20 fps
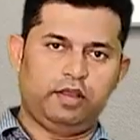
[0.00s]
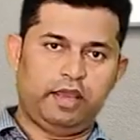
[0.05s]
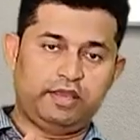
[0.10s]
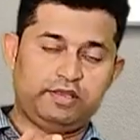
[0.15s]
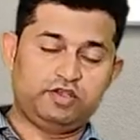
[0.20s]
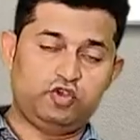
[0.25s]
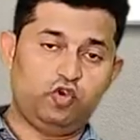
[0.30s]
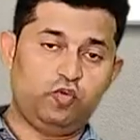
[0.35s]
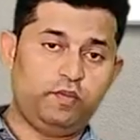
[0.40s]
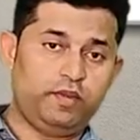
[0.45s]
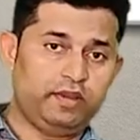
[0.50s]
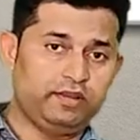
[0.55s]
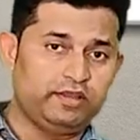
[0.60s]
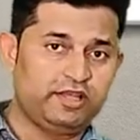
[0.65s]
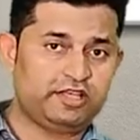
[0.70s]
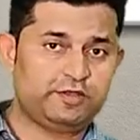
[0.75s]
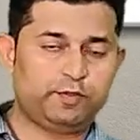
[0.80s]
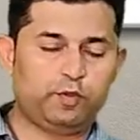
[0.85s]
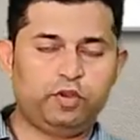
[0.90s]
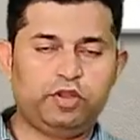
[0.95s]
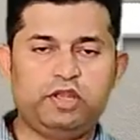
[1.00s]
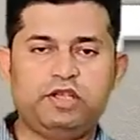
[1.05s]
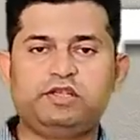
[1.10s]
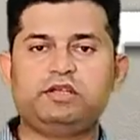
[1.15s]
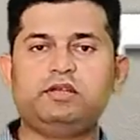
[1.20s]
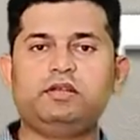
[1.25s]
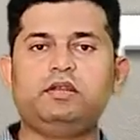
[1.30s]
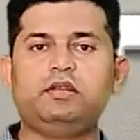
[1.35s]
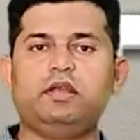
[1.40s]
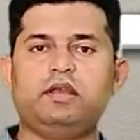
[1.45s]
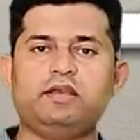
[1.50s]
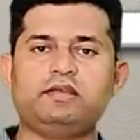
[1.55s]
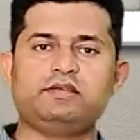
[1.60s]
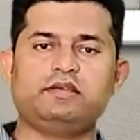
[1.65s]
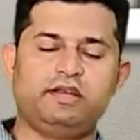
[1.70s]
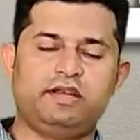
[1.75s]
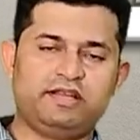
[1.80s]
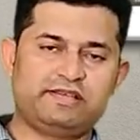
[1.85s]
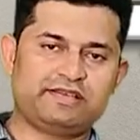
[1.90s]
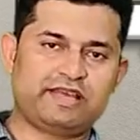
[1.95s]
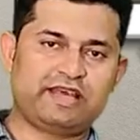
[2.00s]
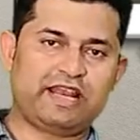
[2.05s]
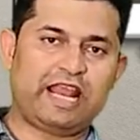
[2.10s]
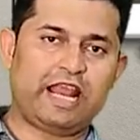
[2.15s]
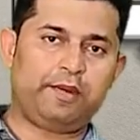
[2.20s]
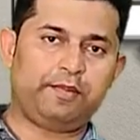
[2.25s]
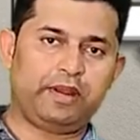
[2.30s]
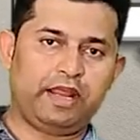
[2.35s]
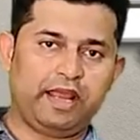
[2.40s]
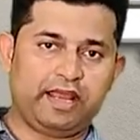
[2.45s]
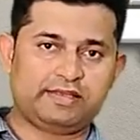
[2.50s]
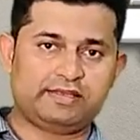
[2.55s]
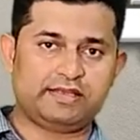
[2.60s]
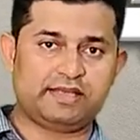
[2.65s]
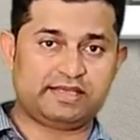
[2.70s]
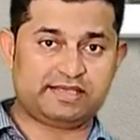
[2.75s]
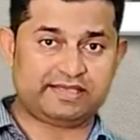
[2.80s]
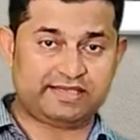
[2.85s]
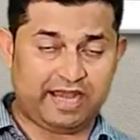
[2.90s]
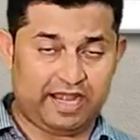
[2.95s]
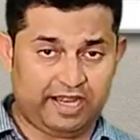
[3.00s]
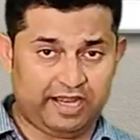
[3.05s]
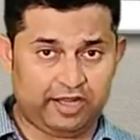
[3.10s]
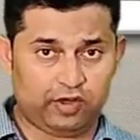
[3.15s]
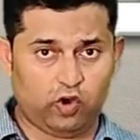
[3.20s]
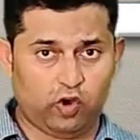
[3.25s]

Assuming this position is described as static